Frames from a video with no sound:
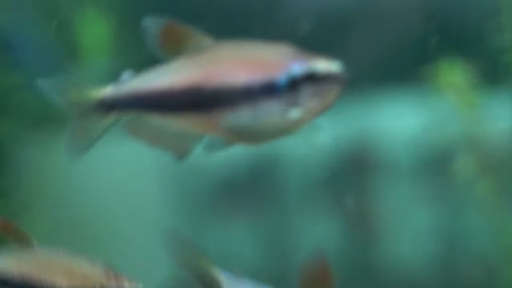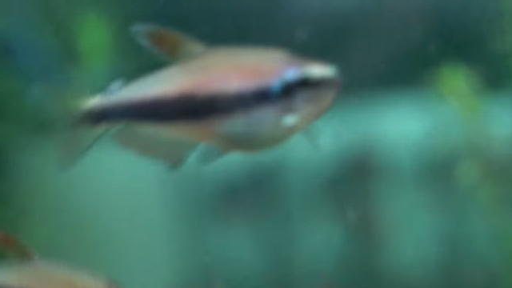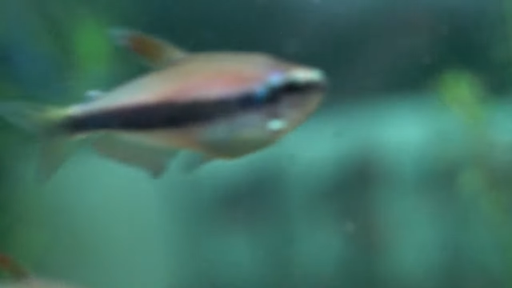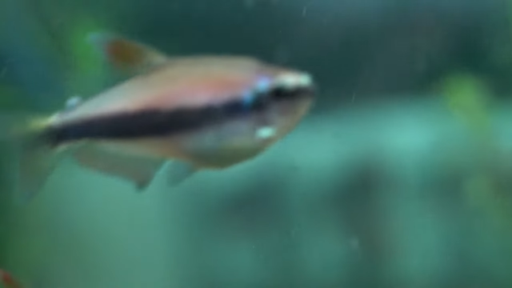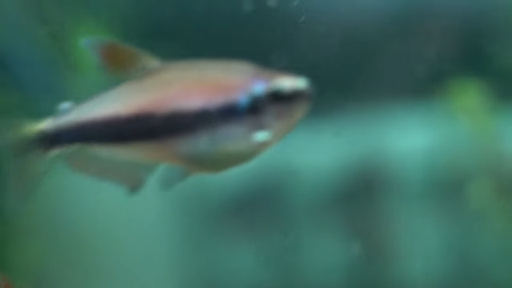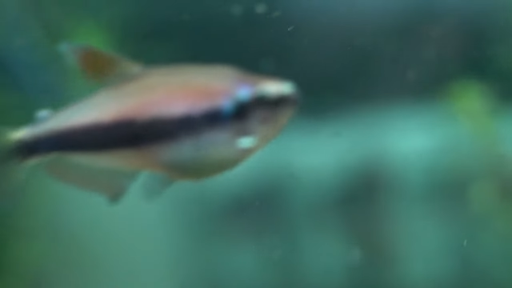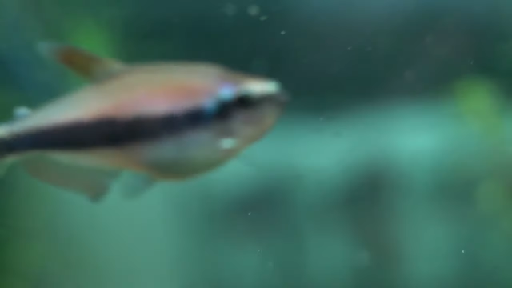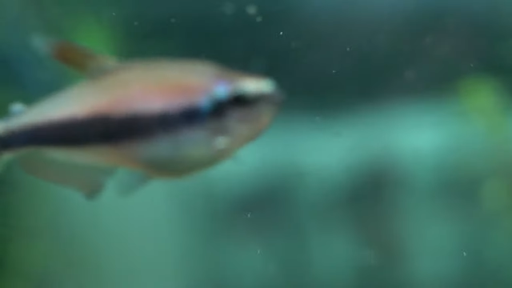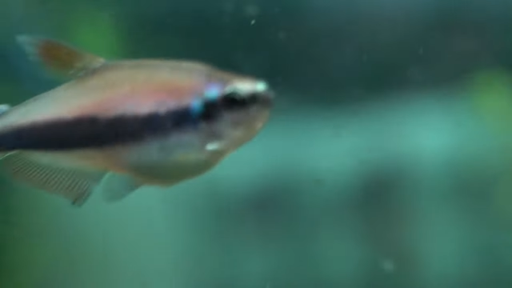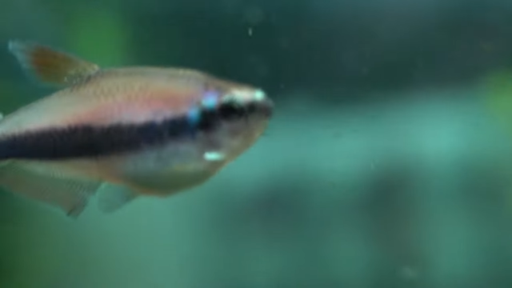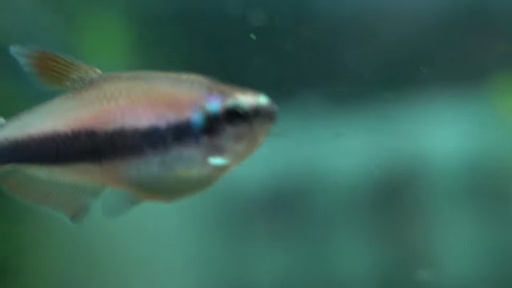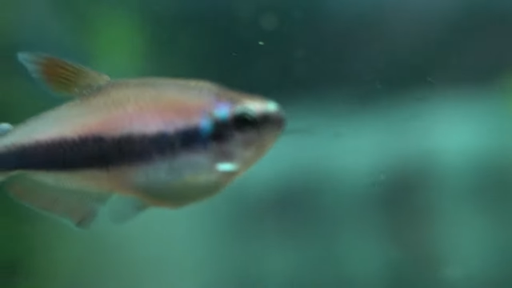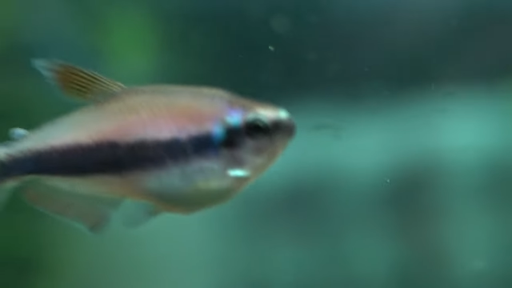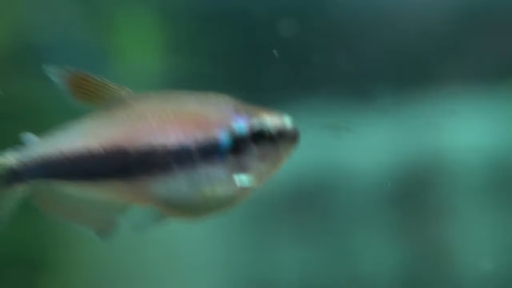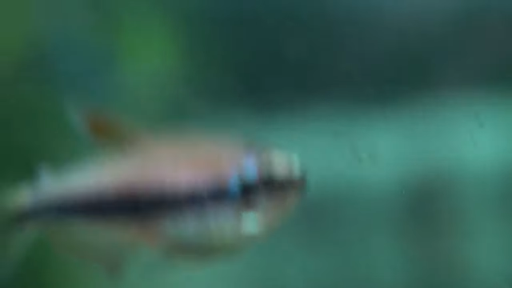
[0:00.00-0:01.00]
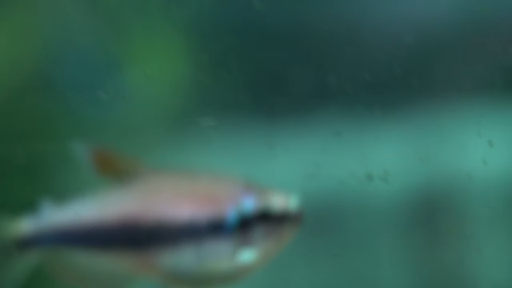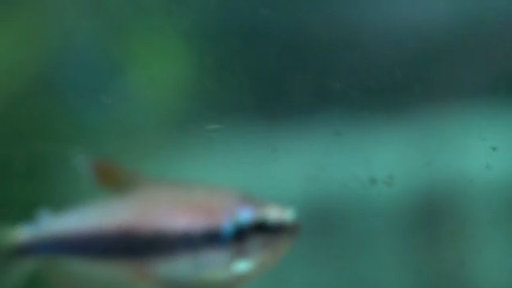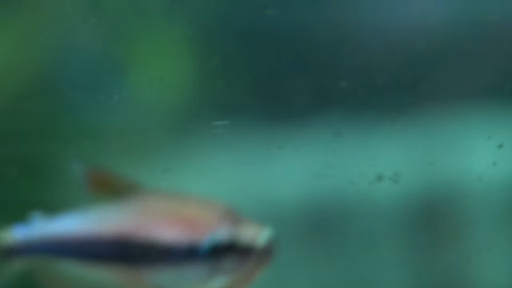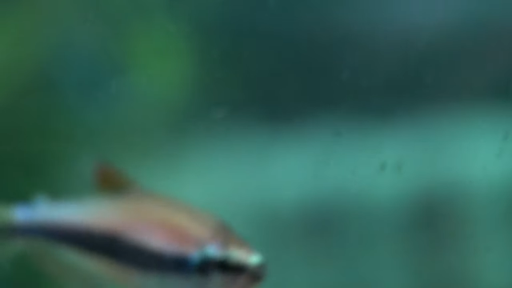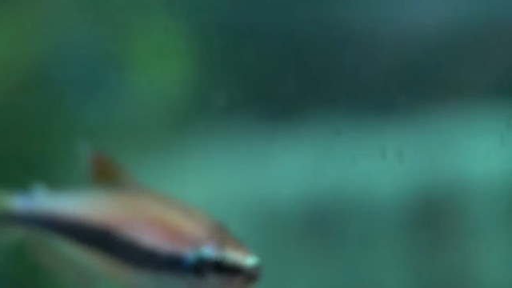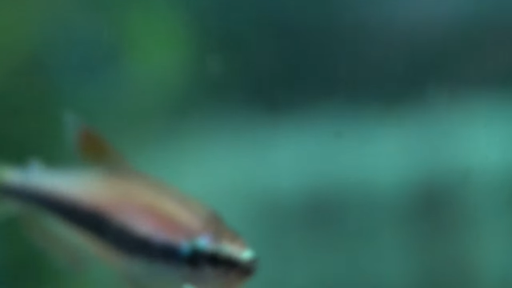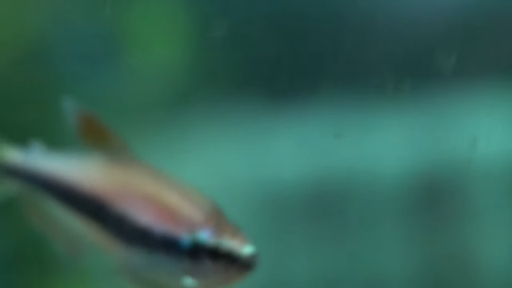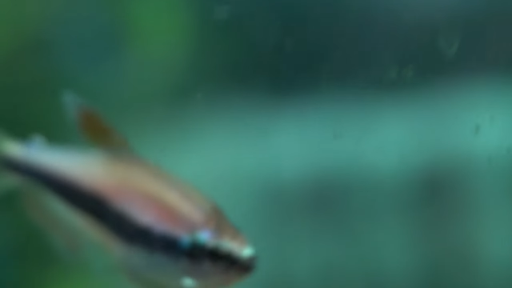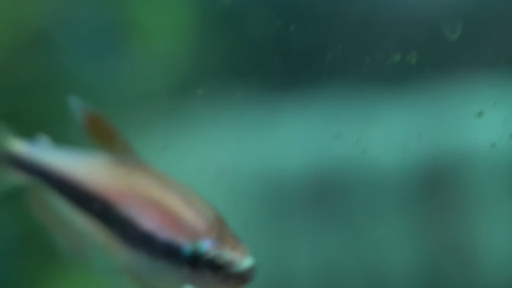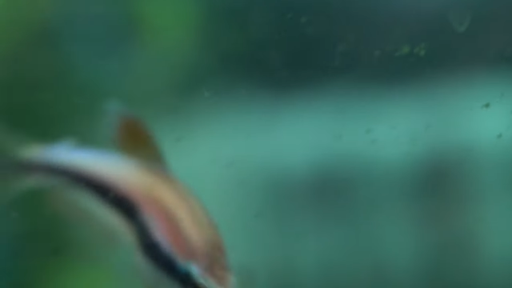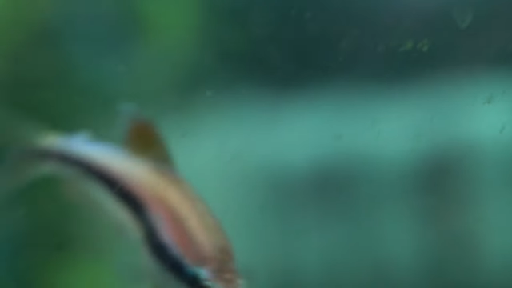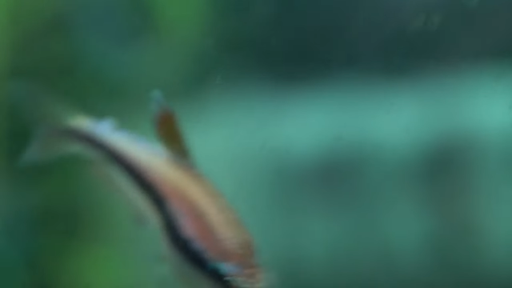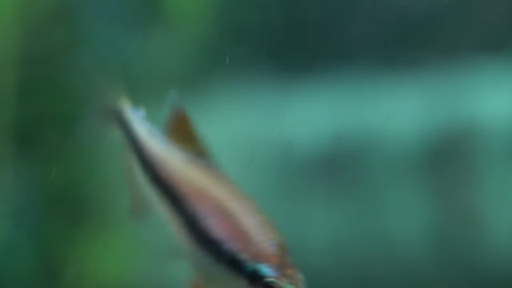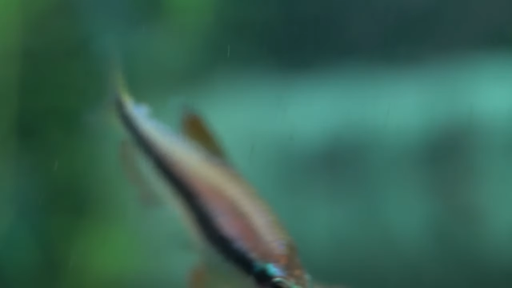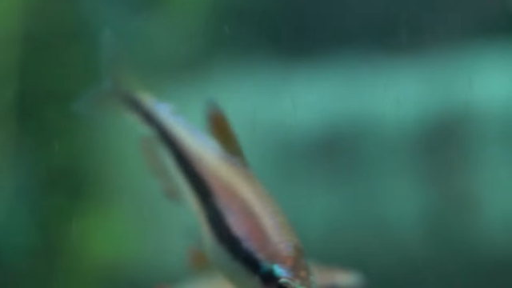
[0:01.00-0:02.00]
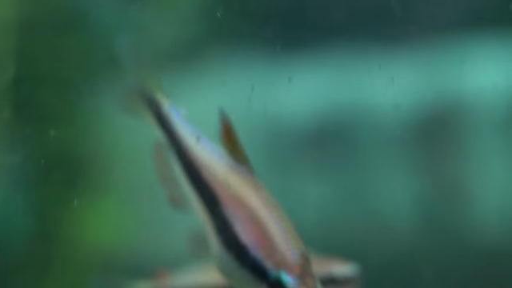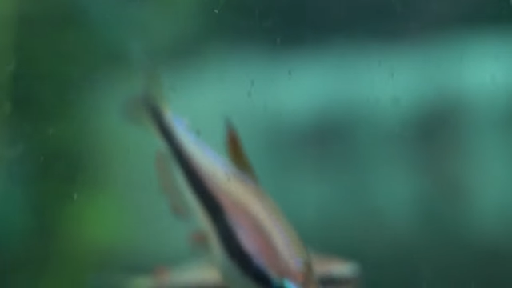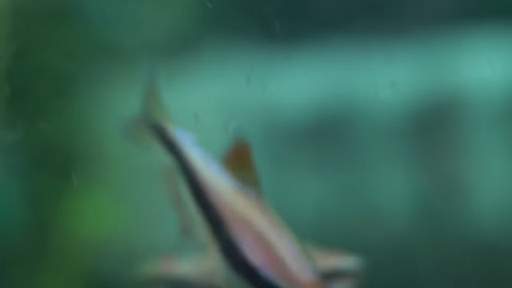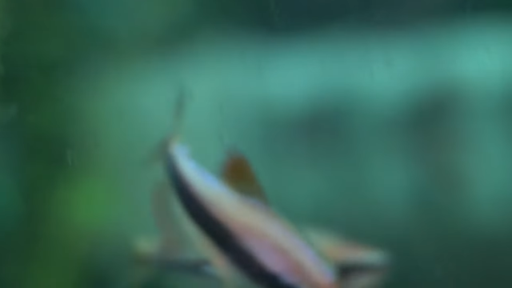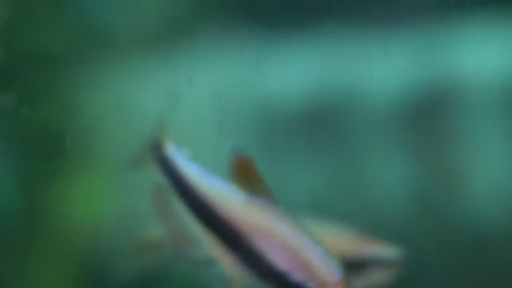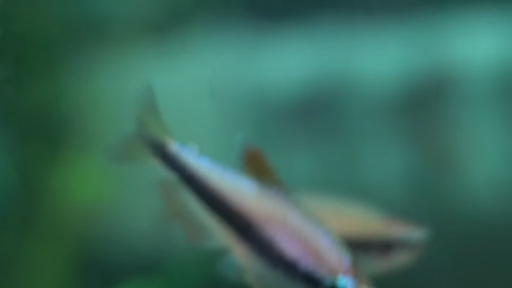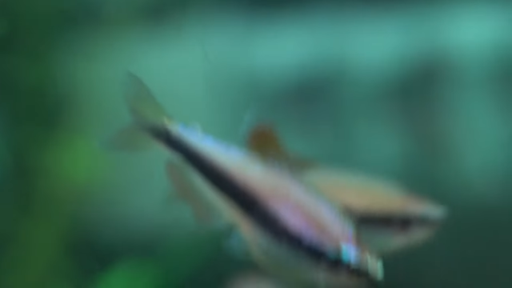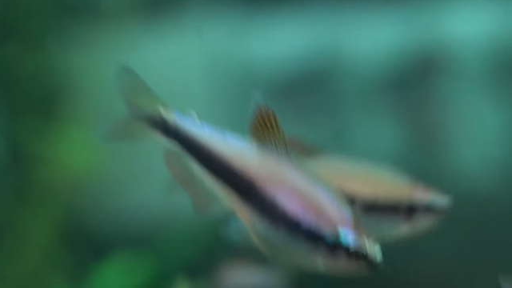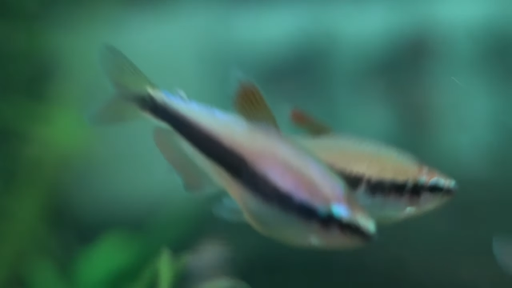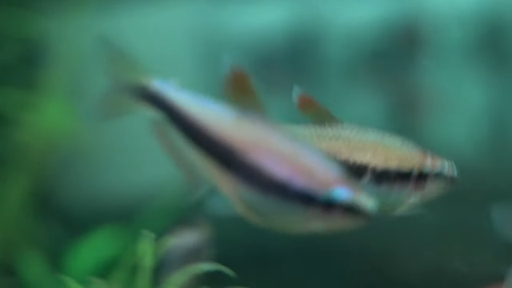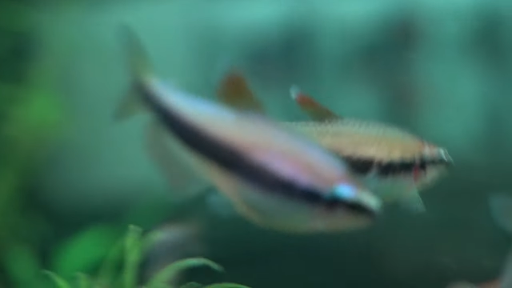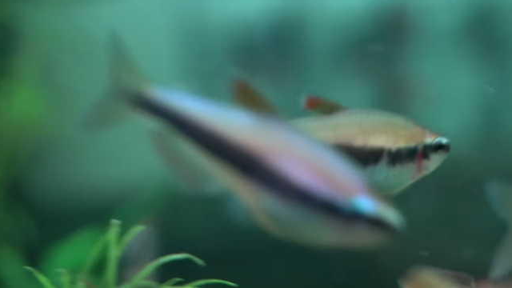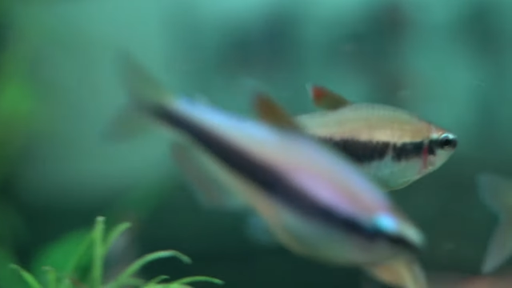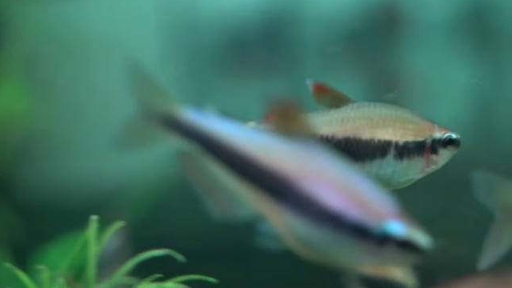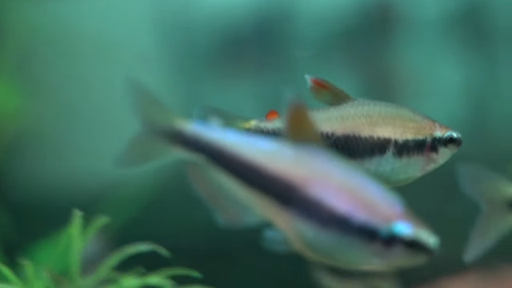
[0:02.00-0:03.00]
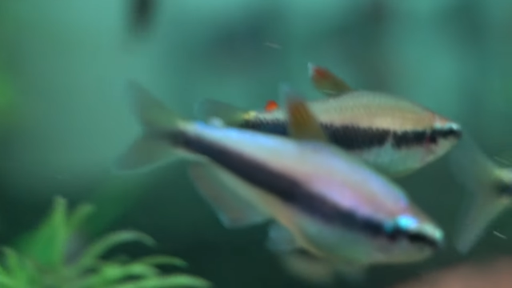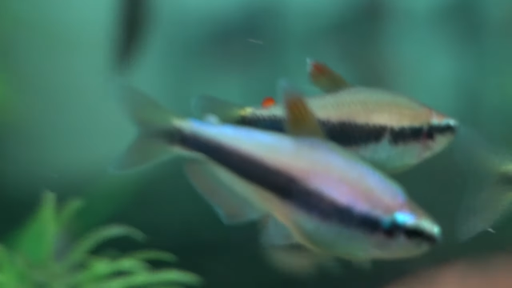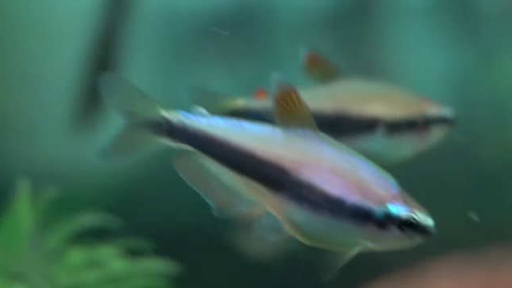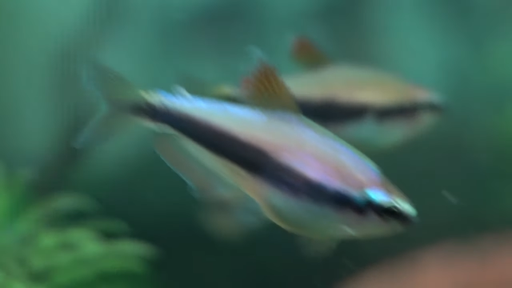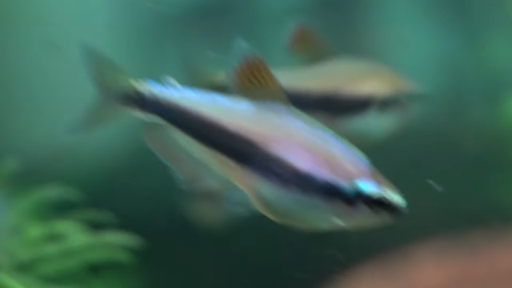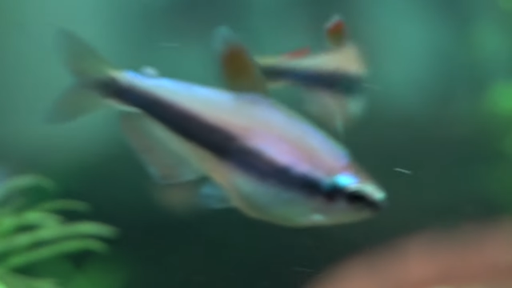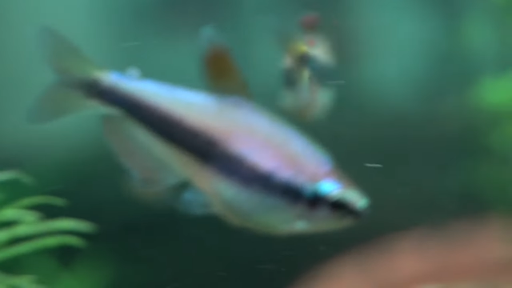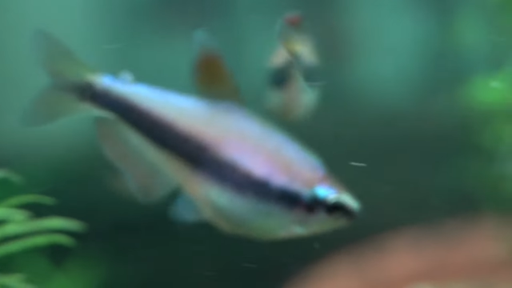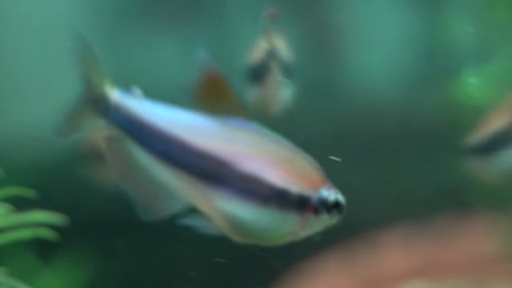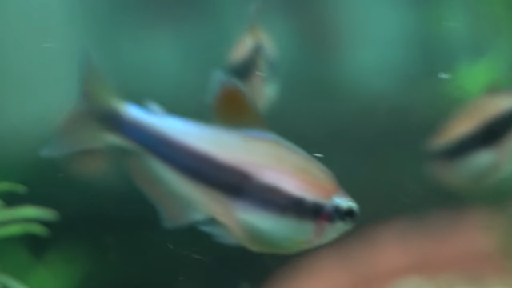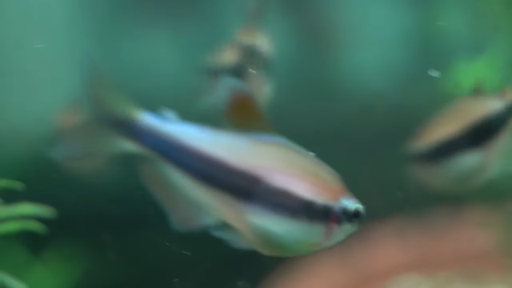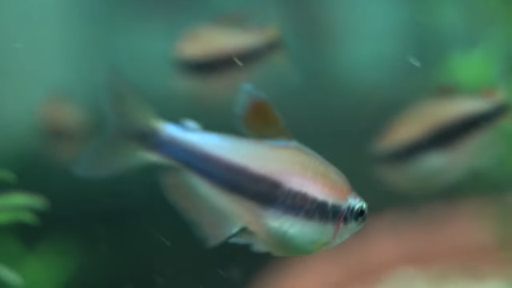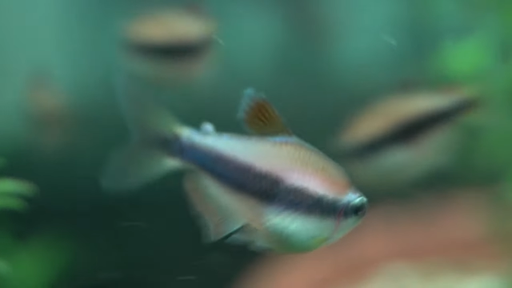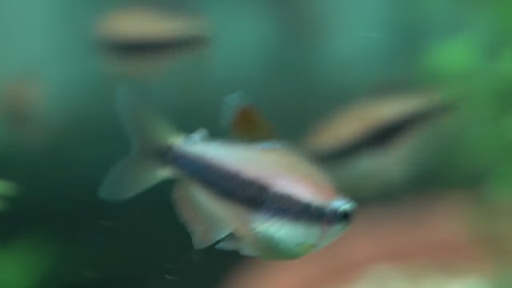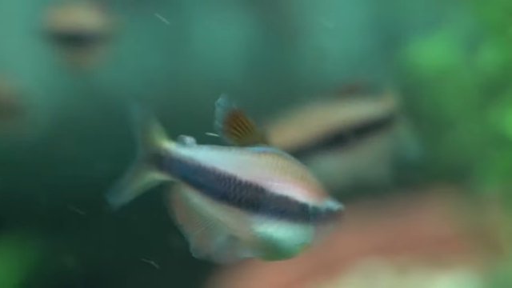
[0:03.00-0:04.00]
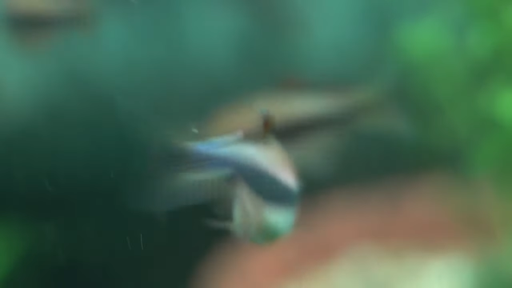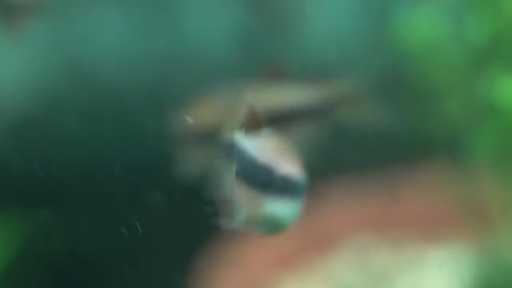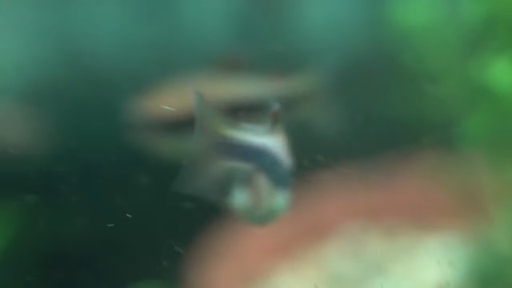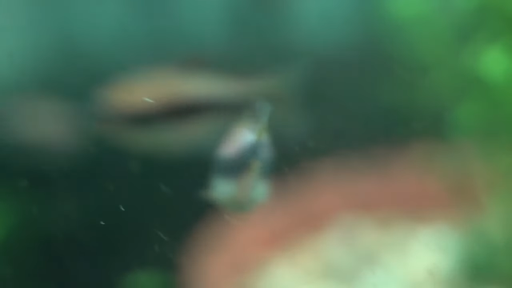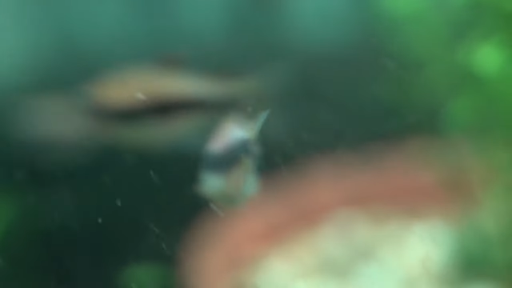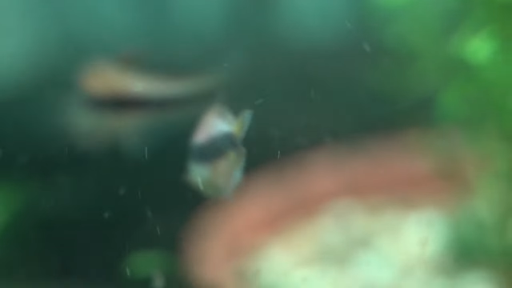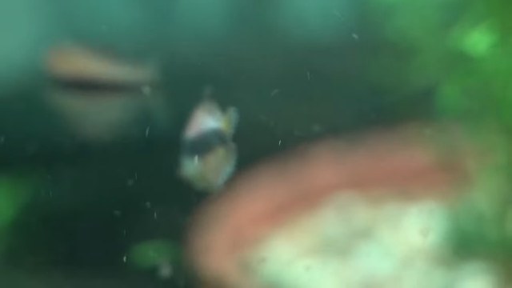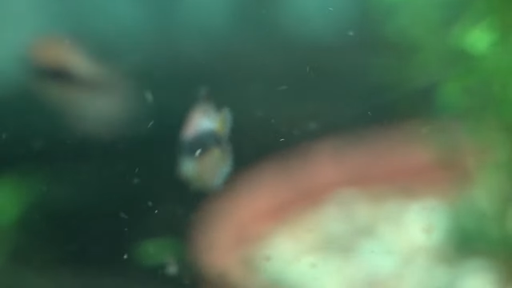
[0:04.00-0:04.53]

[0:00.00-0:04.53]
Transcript: [unreadable: no face in view]